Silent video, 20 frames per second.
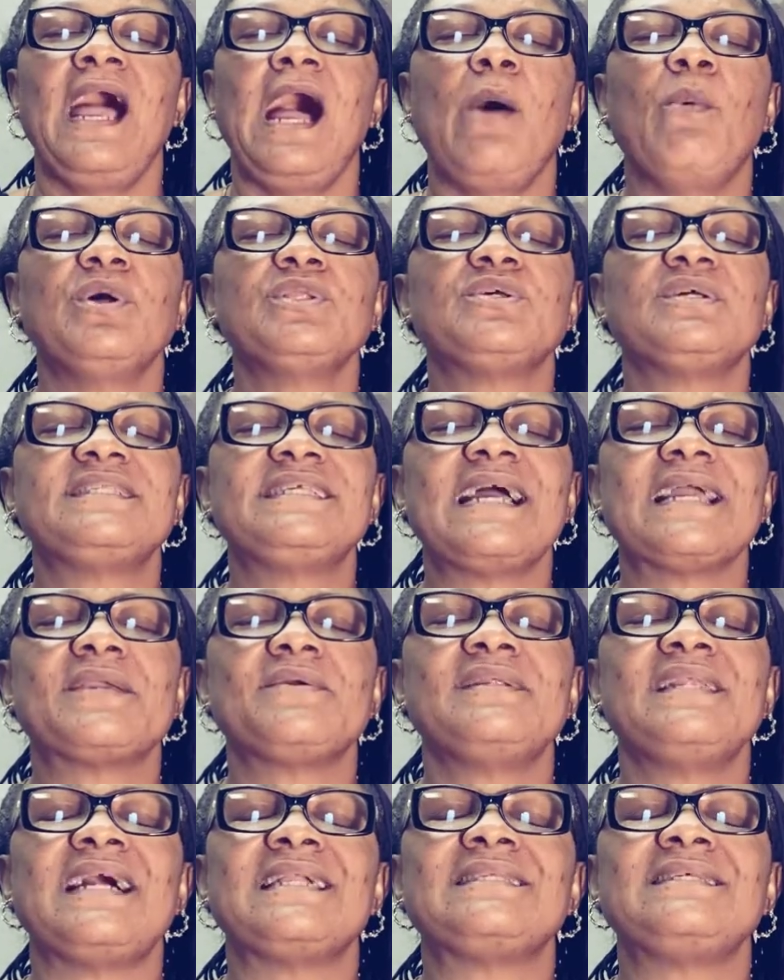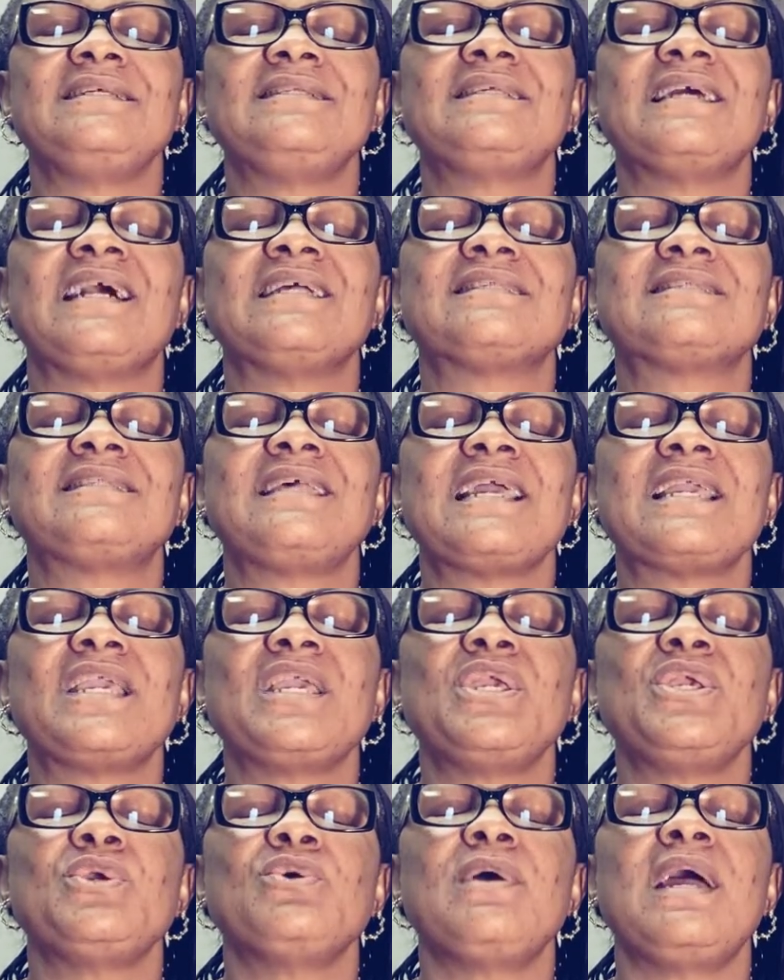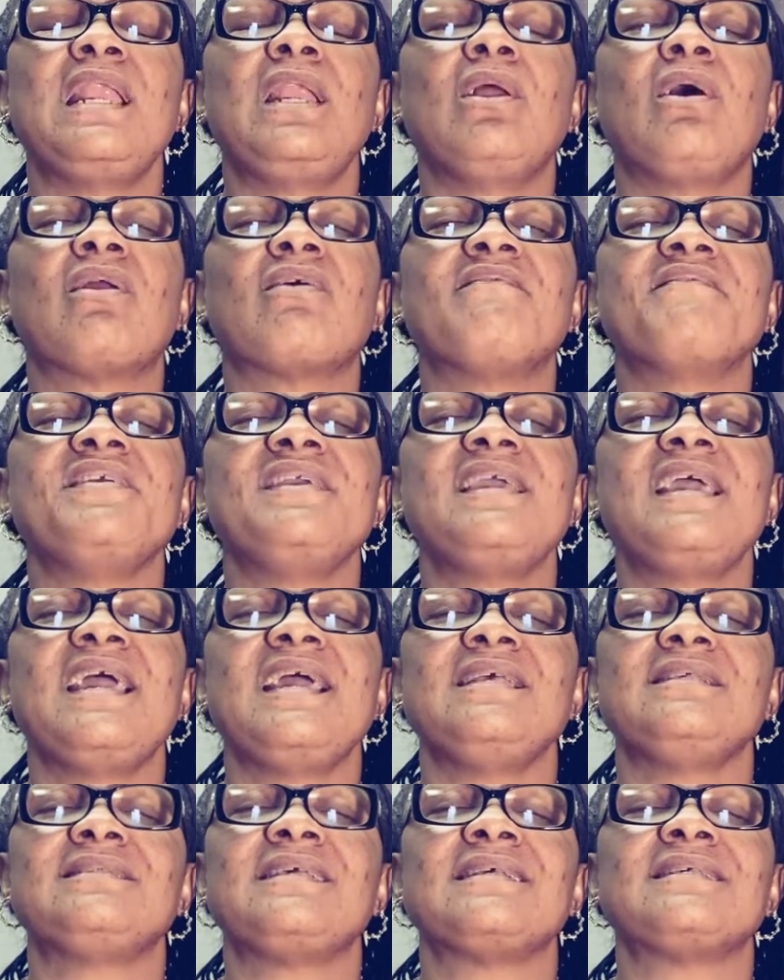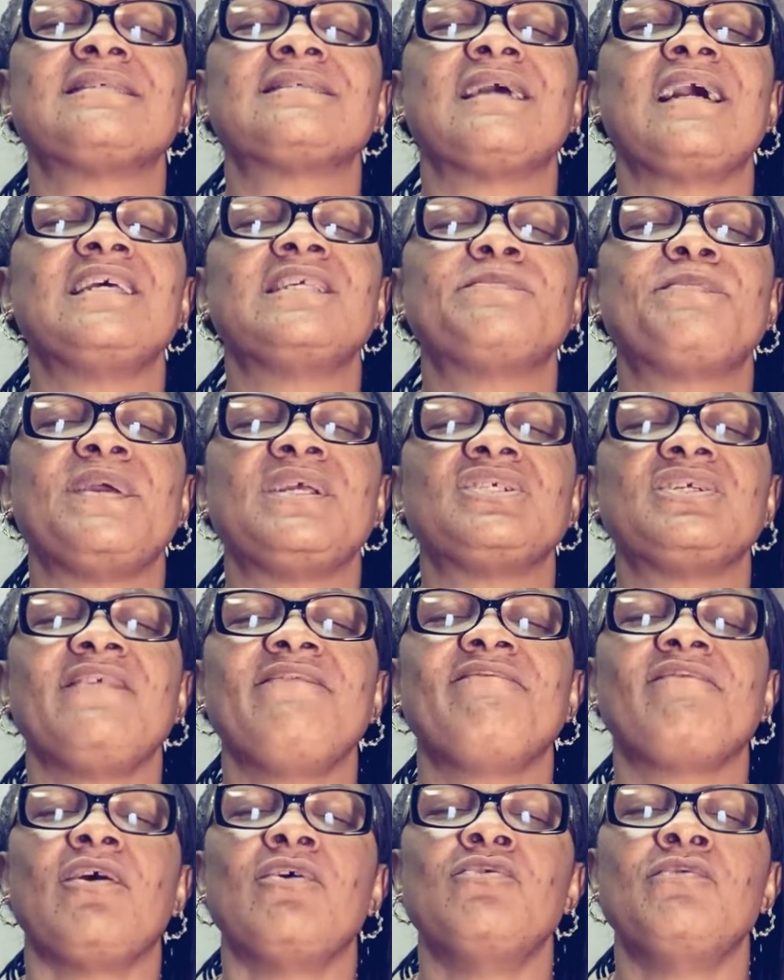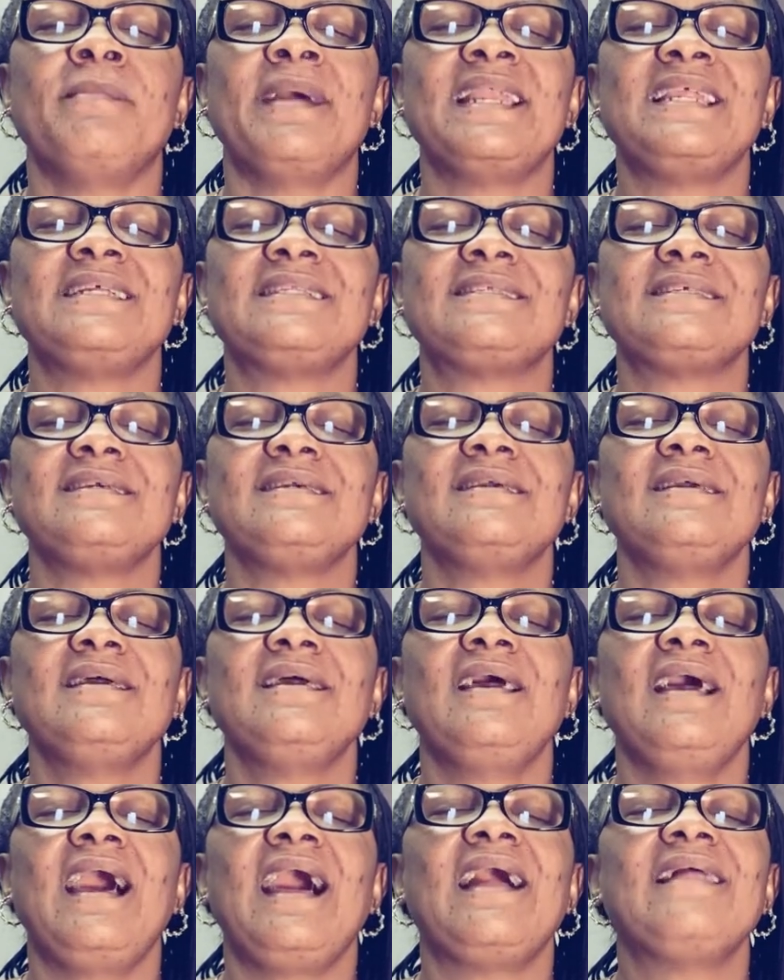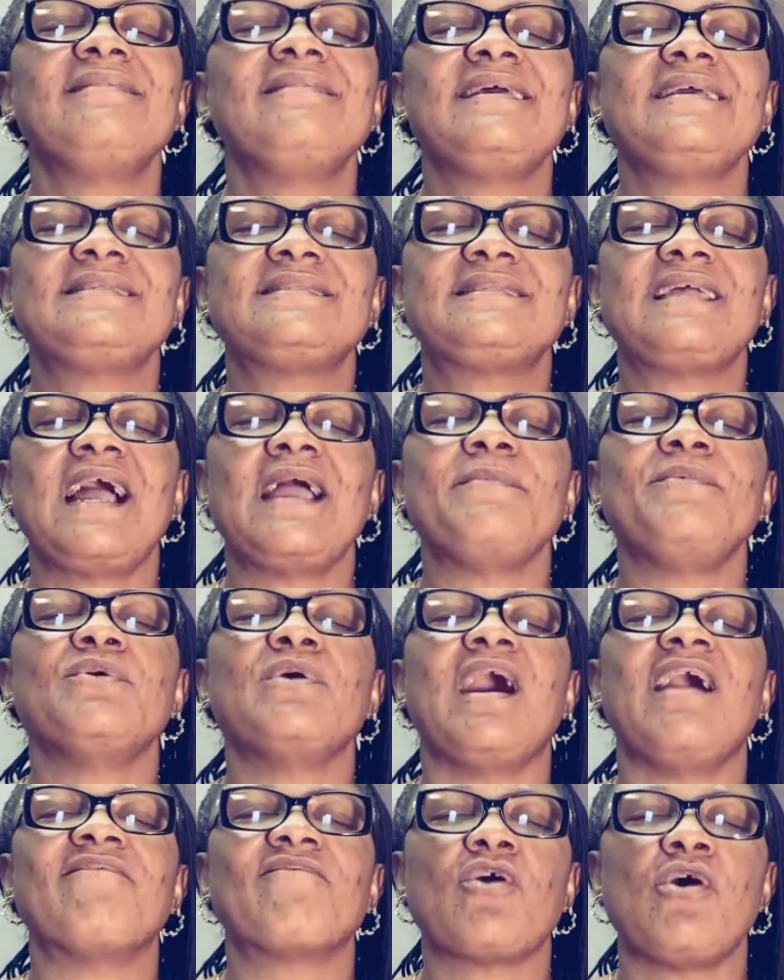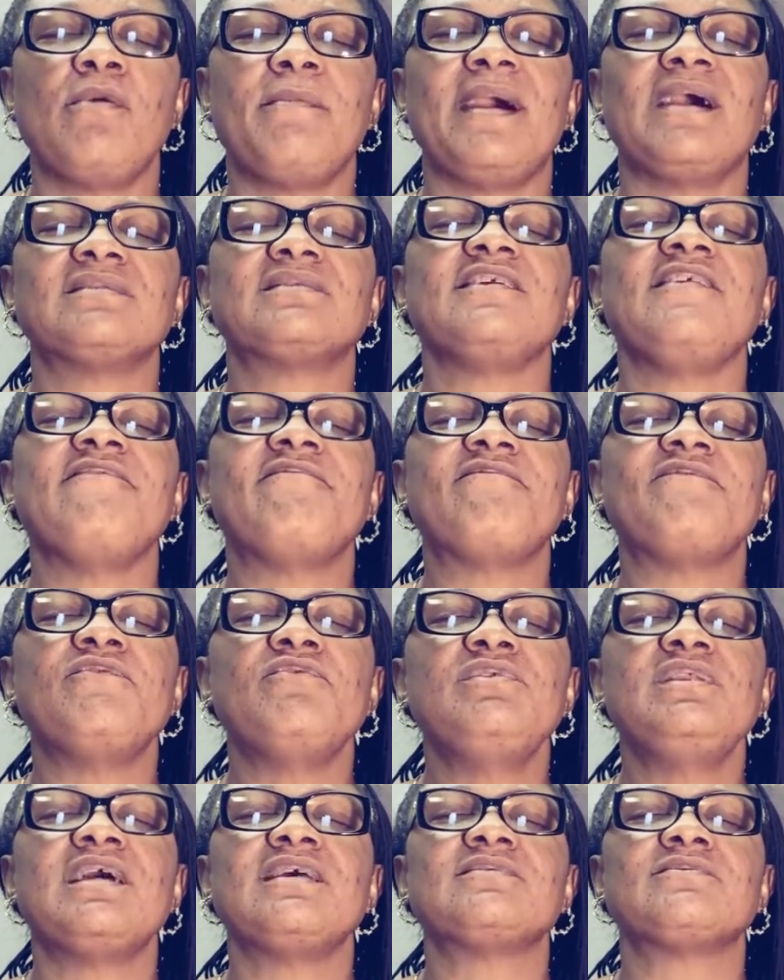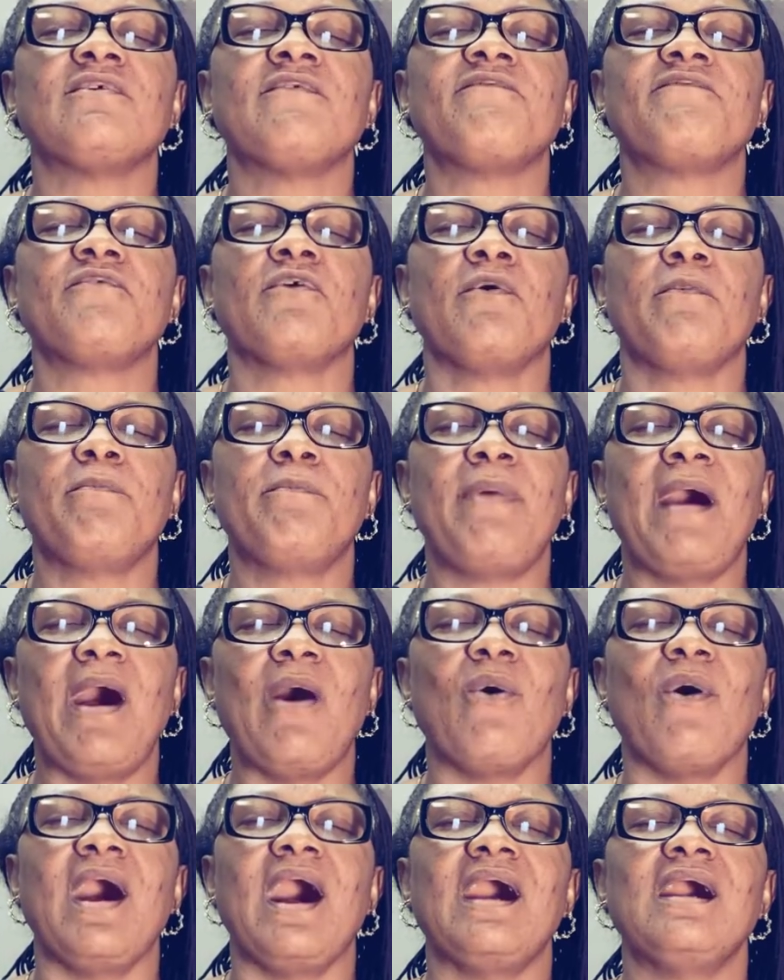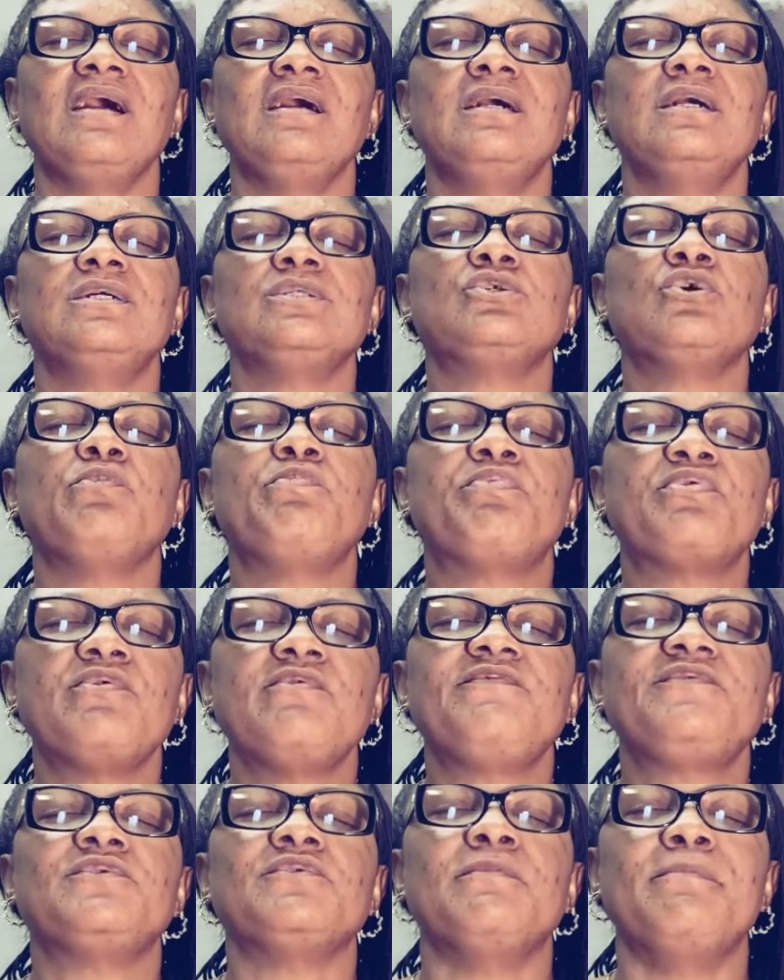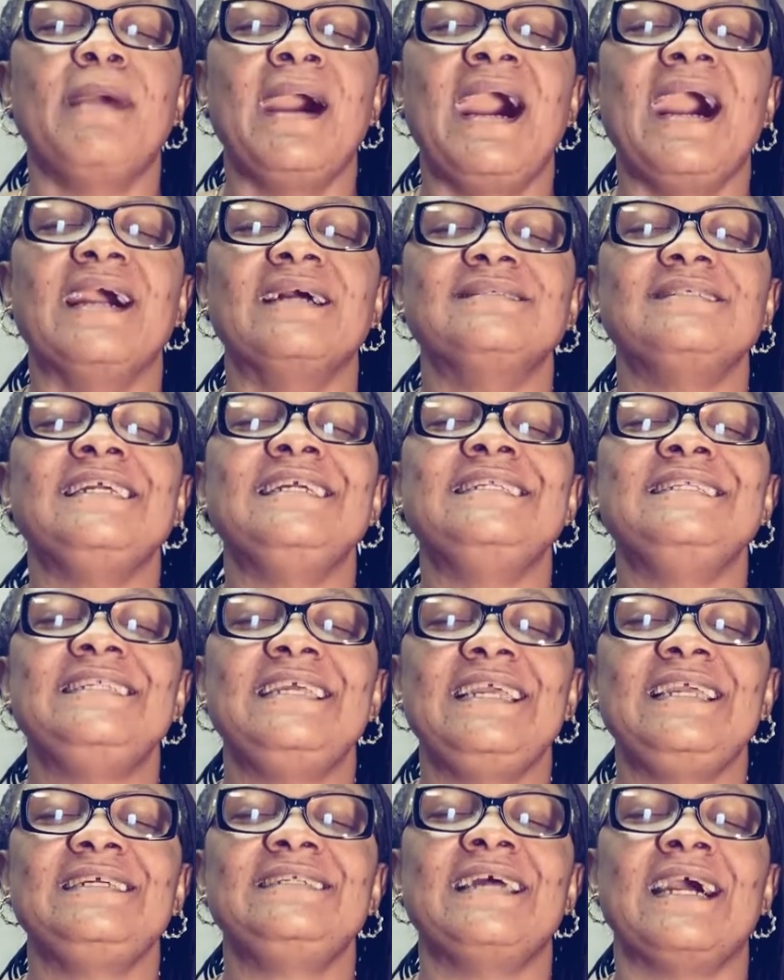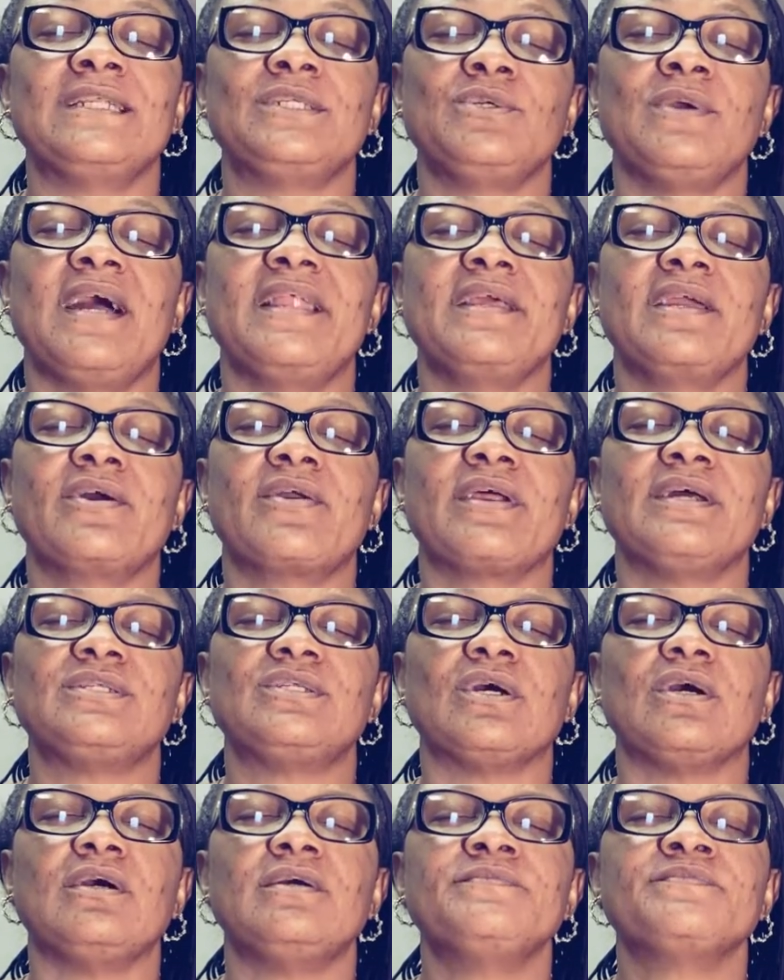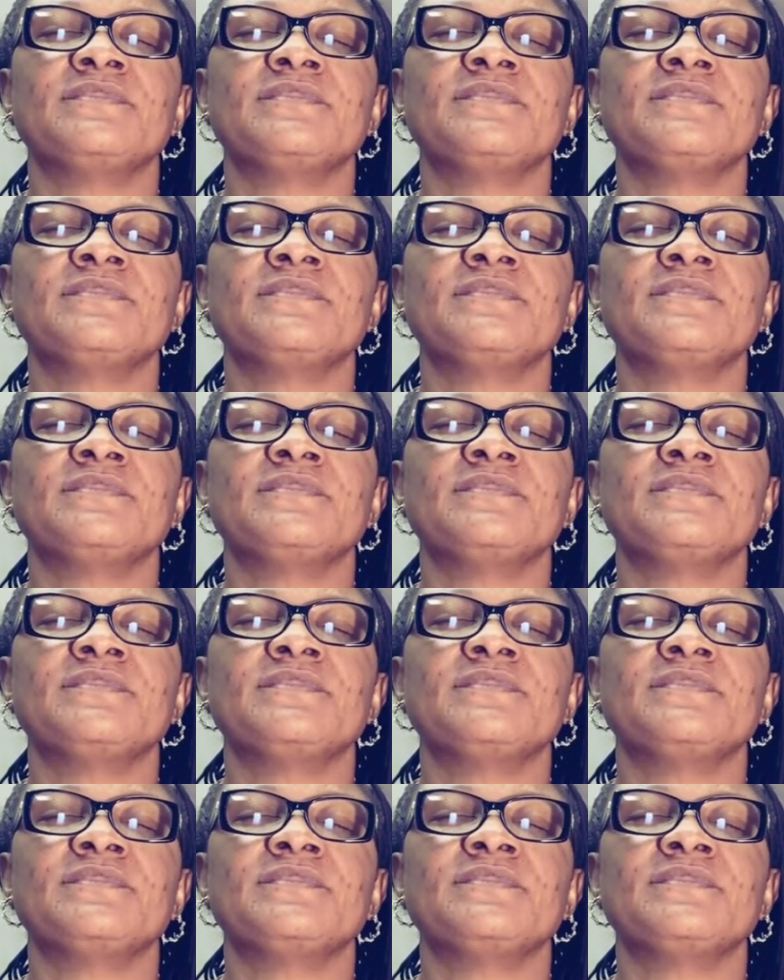I want to tell you that it has taken you a lot of years to exercise patience for humanity, and this time you have come out in fullness of your power to prove to man indeed that you are the creator.